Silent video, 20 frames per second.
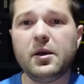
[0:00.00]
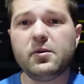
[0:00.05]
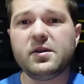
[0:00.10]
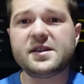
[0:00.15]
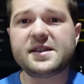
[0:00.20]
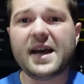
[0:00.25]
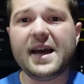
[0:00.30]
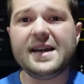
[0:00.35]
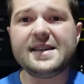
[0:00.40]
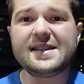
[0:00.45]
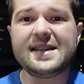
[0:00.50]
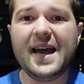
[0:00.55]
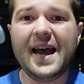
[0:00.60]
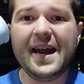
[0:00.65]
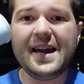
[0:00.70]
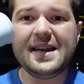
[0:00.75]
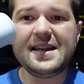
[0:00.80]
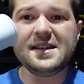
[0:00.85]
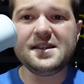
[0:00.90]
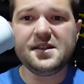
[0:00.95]
anyways, guys,
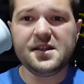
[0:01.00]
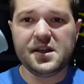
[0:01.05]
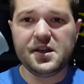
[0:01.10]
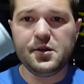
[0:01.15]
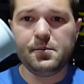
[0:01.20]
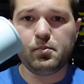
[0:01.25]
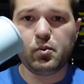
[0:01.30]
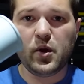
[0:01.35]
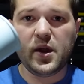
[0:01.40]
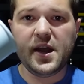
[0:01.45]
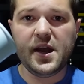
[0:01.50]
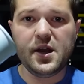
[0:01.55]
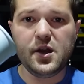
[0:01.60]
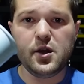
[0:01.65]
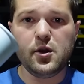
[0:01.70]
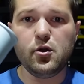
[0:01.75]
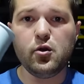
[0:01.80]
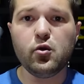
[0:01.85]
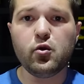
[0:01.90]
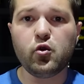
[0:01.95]
that is the brand
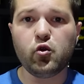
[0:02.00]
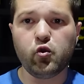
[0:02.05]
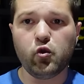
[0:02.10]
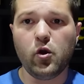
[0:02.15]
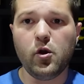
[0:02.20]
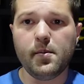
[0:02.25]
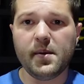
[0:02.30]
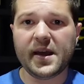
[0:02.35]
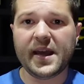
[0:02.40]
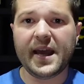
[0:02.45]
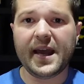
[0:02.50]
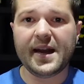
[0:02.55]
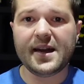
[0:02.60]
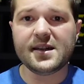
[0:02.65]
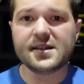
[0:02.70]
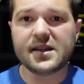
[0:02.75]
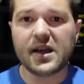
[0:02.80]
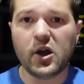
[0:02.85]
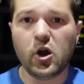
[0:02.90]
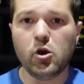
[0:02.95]
new Chroma
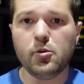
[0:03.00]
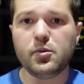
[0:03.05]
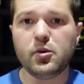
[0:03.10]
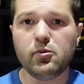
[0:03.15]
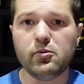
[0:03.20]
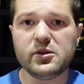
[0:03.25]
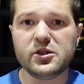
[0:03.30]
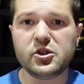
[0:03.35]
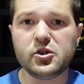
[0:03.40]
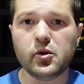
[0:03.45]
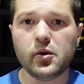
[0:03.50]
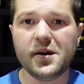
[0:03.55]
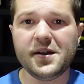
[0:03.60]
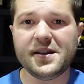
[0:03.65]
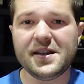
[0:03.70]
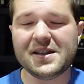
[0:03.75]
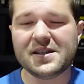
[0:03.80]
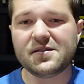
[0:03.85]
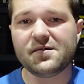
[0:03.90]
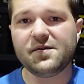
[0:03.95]
Cannons. I hope you
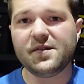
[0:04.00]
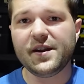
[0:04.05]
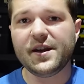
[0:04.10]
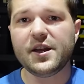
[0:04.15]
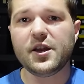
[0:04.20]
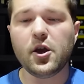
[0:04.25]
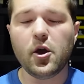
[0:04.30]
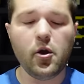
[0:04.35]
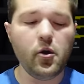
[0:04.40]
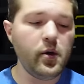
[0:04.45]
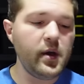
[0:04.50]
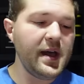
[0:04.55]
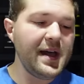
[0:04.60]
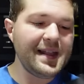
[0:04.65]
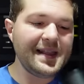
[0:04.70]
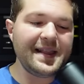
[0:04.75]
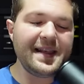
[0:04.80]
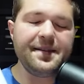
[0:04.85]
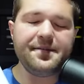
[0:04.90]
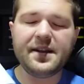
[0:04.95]
enjoyed this video.
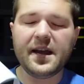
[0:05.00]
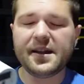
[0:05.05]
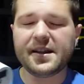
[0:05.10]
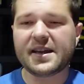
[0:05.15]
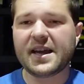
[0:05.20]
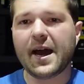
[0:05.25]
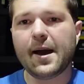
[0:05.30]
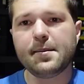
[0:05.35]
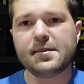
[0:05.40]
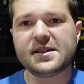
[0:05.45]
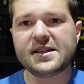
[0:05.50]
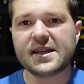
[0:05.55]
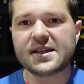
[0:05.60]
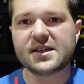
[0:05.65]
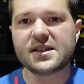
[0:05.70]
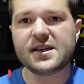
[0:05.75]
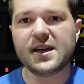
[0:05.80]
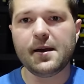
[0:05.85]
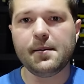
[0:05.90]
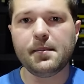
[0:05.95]
Leave down in the comment
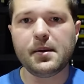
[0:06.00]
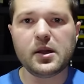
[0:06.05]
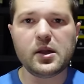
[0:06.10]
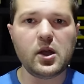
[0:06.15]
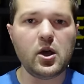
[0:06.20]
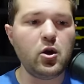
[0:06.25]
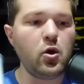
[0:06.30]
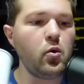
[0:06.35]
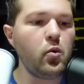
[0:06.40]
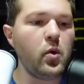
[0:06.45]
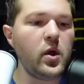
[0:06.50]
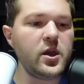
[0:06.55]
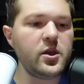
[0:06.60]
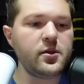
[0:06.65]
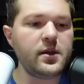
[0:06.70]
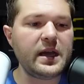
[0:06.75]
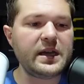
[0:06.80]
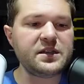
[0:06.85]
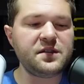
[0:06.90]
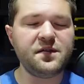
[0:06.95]
section down below what you
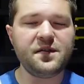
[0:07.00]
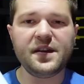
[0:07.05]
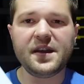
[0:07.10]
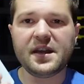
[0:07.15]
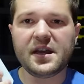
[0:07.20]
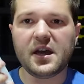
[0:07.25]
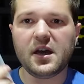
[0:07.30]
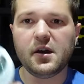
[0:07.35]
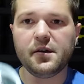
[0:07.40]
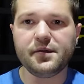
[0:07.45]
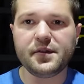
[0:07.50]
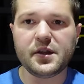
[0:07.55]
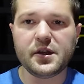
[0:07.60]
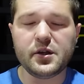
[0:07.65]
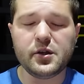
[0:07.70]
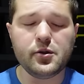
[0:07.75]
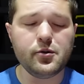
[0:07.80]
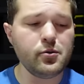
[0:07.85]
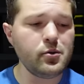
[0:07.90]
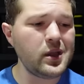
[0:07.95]
guys think of the
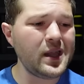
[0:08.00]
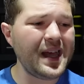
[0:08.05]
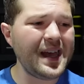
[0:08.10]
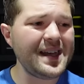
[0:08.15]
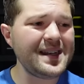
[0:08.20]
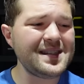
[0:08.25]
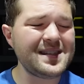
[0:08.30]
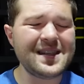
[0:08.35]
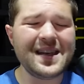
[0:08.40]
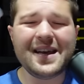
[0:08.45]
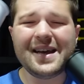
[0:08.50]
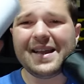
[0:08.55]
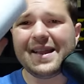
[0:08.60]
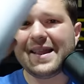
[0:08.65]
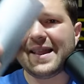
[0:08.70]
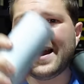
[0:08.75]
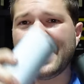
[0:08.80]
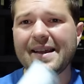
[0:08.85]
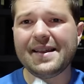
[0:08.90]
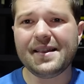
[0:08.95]
new lights.
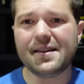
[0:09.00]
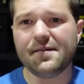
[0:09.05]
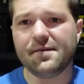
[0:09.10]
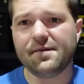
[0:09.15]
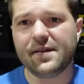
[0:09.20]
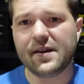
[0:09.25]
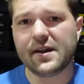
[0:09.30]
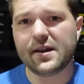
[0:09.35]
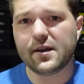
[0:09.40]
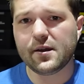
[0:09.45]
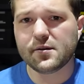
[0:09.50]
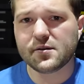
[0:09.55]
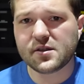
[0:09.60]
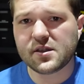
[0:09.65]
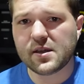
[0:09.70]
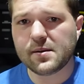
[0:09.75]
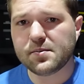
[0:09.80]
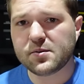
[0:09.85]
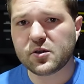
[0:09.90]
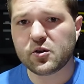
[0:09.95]
Like the video,
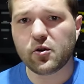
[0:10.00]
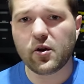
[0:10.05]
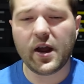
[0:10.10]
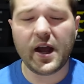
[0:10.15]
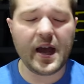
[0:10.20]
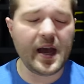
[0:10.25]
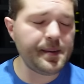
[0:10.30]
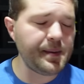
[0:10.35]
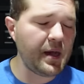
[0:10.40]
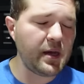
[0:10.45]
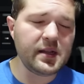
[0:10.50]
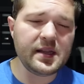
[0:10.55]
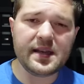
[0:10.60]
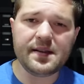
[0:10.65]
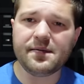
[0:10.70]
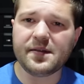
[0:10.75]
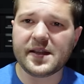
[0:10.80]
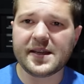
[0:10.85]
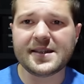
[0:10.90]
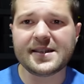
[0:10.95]
subscribe. I'll
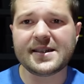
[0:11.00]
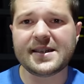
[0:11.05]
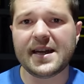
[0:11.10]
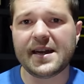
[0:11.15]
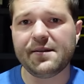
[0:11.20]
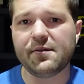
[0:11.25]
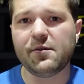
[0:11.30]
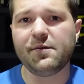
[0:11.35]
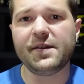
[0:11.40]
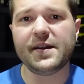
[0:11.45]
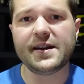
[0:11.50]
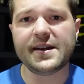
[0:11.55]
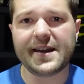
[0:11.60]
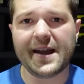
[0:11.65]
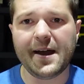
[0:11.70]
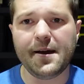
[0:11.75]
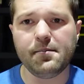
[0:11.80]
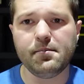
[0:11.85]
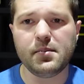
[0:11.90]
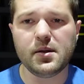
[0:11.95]
leave links to everything
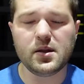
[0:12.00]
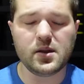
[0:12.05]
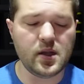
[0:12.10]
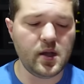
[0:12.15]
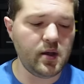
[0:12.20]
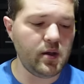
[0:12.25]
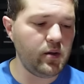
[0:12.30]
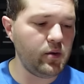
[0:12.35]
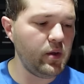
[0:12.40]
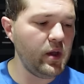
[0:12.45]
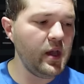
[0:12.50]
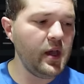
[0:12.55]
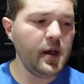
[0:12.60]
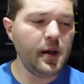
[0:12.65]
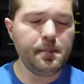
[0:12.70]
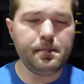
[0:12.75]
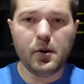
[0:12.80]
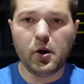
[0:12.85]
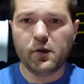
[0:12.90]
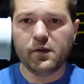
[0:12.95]
down below.
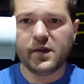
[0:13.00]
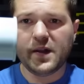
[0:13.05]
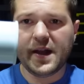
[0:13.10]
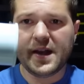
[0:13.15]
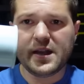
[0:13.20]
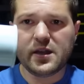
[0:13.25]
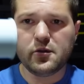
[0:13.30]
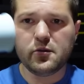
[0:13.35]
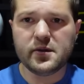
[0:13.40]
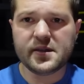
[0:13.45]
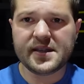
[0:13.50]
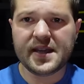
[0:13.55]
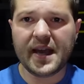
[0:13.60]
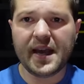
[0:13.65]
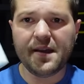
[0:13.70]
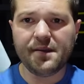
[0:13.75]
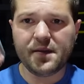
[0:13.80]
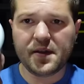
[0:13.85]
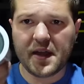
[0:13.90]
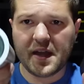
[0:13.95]
Both Lighting
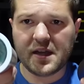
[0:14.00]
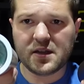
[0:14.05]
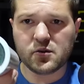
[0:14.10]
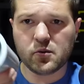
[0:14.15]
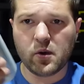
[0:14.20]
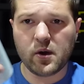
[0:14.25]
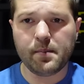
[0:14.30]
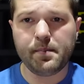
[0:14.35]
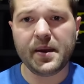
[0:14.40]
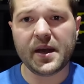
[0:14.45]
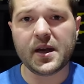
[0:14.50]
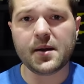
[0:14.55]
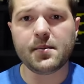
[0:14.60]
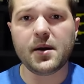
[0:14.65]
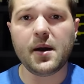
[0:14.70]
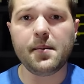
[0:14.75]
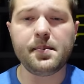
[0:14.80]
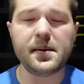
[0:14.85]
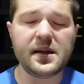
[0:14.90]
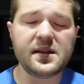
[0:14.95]
USA, if you guys want to pick them
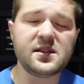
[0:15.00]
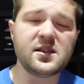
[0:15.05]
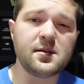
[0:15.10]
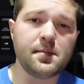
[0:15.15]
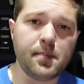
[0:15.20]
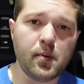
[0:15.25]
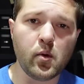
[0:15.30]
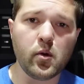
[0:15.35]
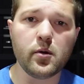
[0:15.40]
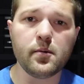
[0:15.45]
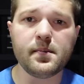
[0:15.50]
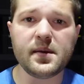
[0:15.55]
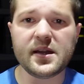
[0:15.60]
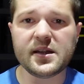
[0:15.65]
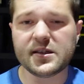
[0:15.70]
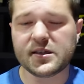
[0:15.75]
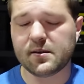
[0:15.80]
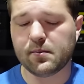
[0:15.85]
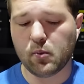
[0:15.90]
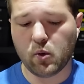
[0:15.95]
up and support me
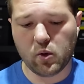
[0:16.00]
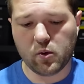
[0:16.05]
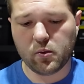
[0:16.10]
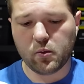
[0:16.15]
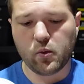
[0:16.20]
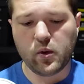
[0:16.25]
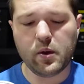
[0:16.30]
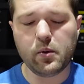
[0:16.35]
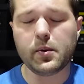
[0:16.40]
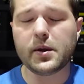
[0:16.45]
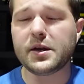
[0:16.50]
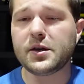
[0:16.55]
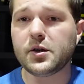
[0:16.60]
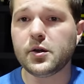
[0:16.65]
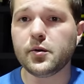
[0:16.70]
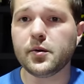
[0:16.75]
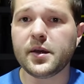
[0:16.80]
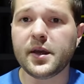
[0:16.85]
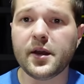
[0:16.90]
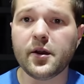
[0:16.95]
and support what we
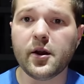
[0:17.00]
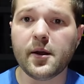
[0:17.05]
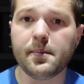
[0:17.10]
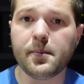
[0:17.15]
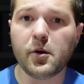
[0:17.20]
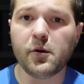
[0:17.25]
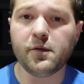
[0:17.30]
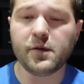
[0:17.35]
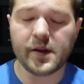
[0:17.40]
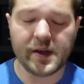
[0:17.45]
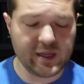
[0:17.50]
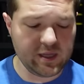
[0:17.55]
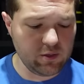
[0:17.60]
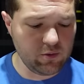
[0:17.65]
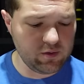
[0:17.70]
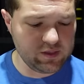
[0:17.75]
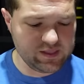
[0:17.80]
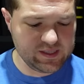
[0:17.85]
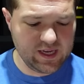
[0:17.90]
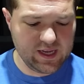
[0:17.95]
do here at Both Lighting
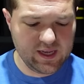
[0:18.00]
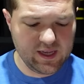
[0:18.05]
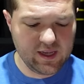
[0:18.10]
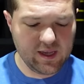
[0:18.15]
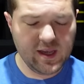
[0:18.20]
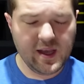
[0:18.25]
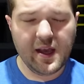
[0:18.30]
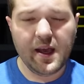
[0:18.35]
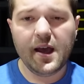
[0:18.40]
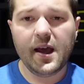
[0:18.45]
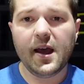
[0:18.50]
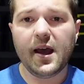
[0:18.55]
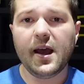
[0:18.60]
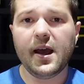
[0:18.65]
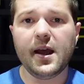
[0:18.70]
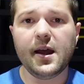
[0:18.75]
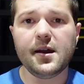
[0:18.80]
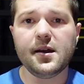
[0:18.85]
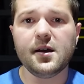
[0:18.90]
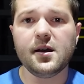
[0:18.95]
USA.
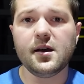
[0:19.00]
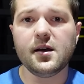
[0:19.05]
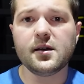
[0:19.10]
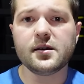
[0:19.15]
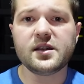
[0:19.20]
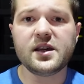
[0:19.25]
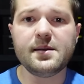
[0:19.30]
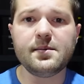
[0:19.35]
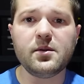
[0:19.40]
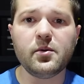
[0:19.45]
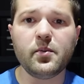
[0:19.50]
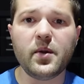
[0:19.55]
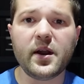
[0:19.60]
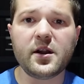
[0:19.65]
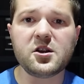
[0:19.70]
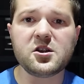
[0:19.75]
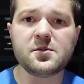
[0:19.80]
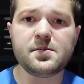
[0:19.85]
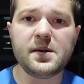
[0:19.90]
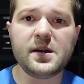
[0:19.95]
And keep them
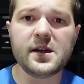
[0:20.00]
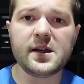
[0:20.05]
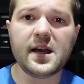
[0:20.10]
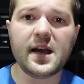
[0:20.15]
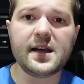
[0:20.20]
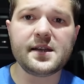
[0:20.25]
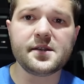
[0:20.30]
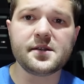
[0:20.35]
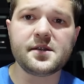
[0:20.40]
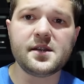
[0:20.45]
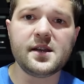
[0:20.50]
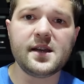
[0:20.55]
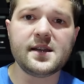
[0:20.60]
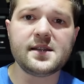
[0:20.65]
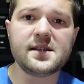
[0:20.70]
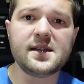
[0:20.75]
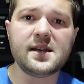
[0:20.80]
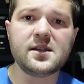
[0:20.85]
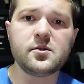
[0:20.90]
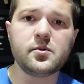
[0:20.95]
records spinning, guys. We'll see you
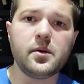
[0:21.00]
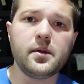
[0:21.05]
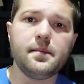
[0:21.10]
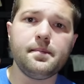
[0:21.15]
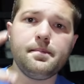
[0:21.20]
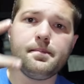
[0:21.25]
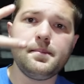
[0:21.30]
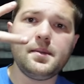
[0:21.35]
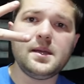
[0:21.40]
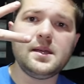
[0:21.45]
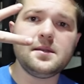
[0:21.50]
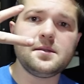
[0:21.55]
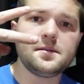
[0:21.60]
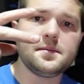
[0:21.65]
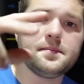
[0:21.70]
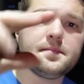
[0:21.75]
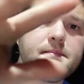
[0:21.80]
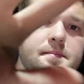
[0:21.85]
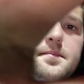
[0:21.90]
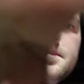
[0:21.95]
guys next one. Peace.